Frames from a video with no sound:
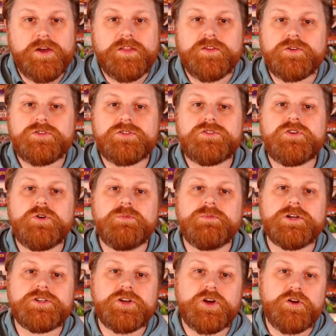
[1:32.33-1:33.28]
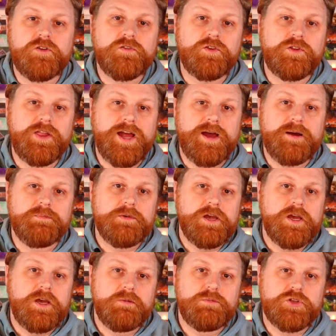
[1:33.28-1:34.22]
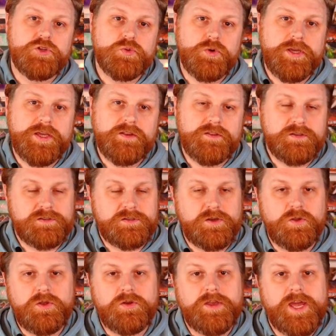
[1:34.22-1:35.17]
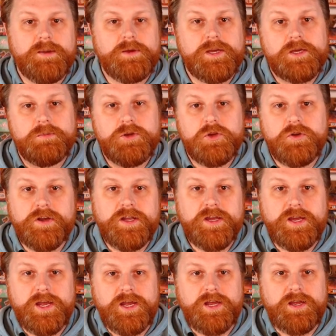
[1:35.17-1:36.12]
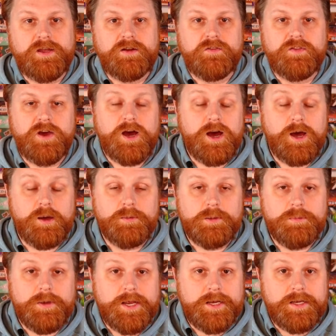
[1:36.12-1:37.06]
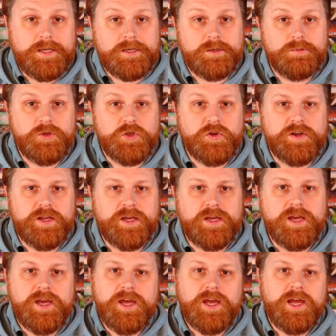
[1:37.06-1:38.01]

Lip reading: and there's so much overlap between the solo gaming community and the hobby painting community.